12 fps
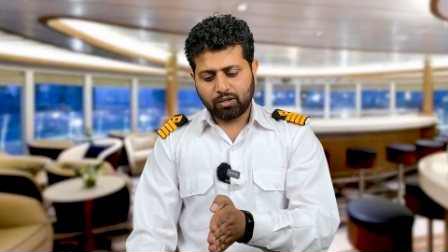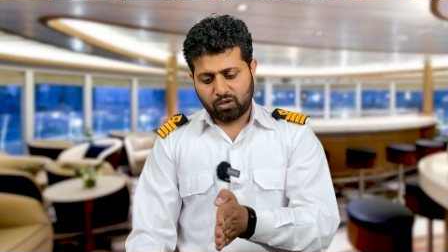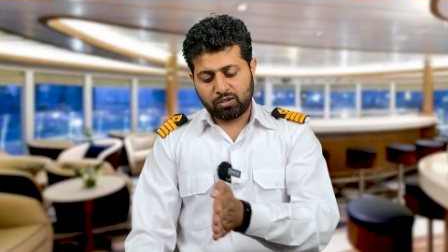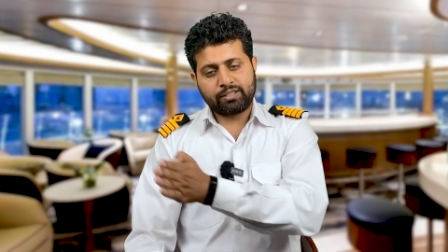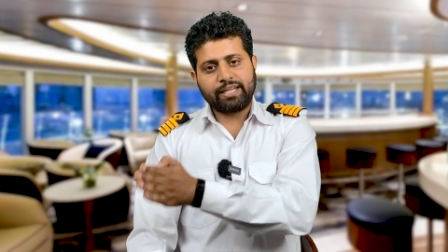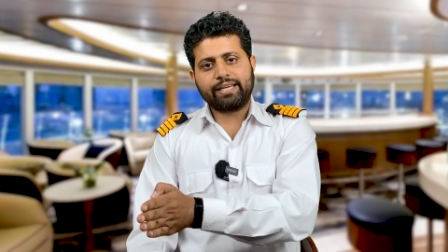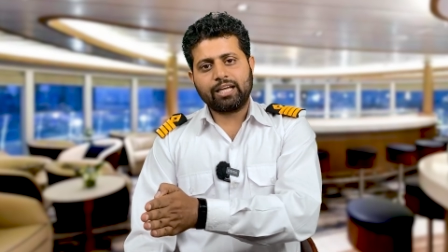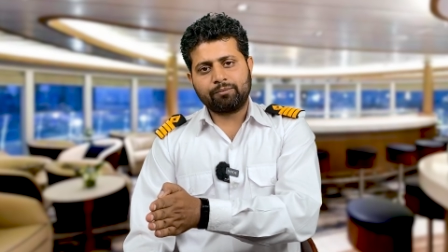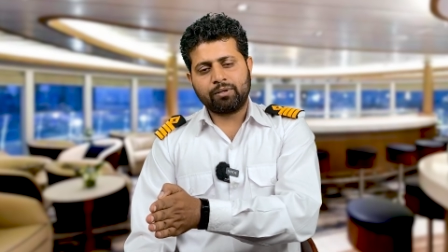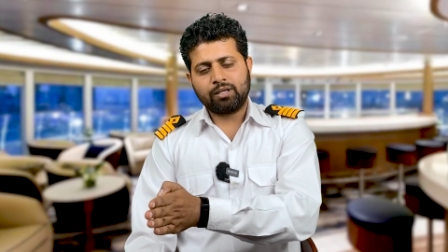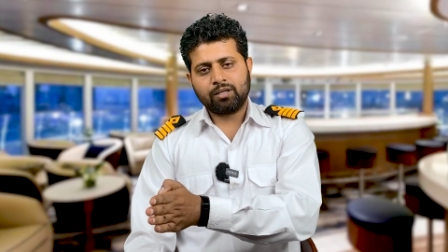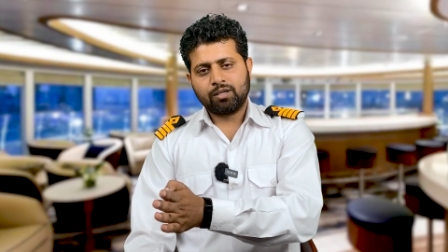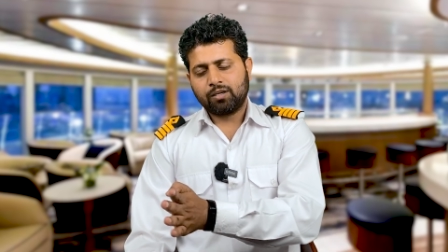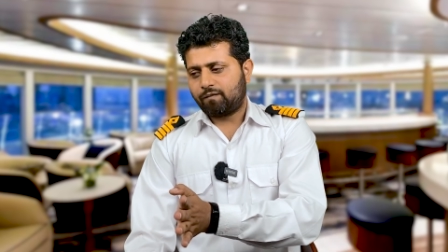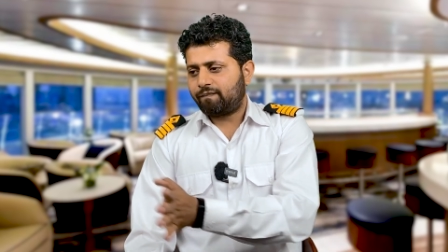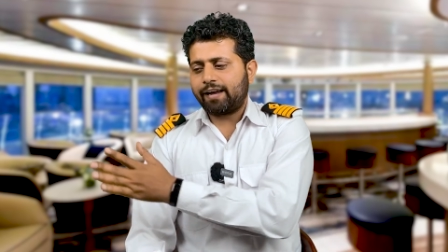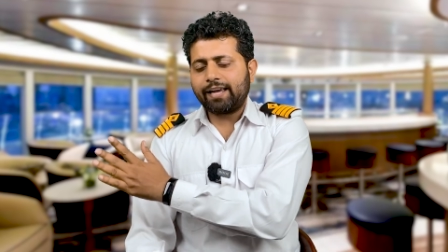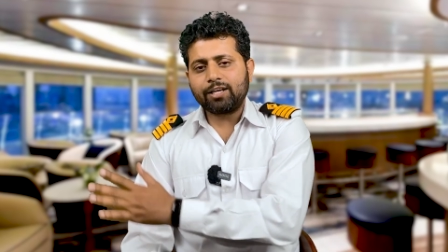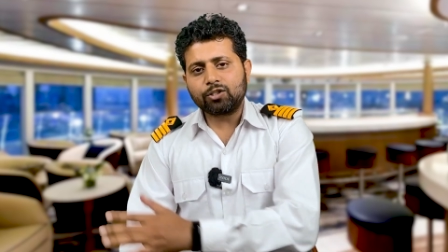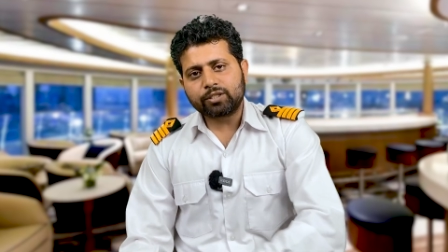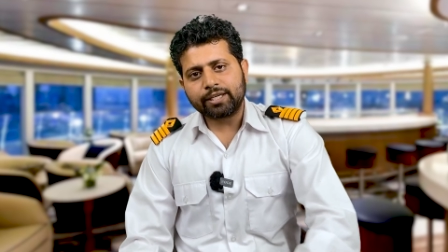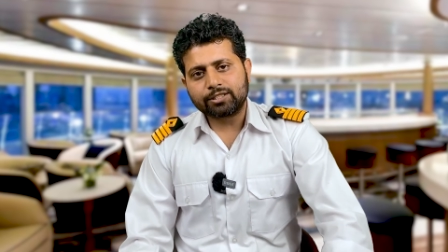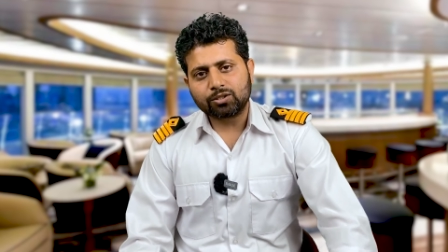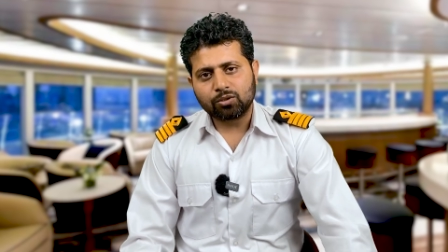on taking me. Why are you
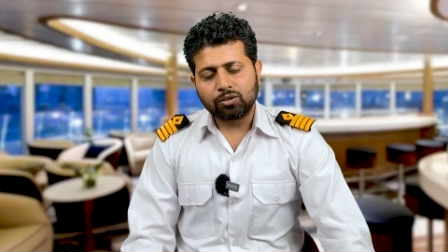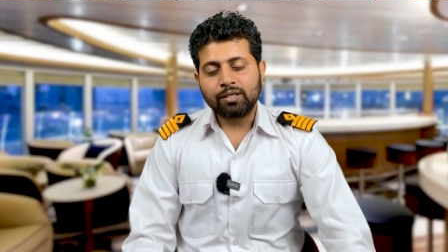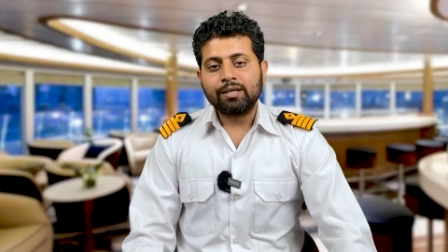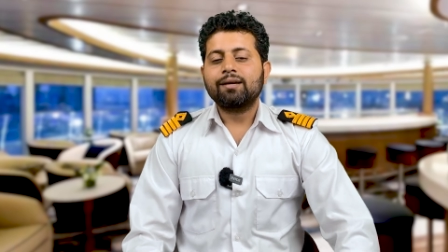saying so?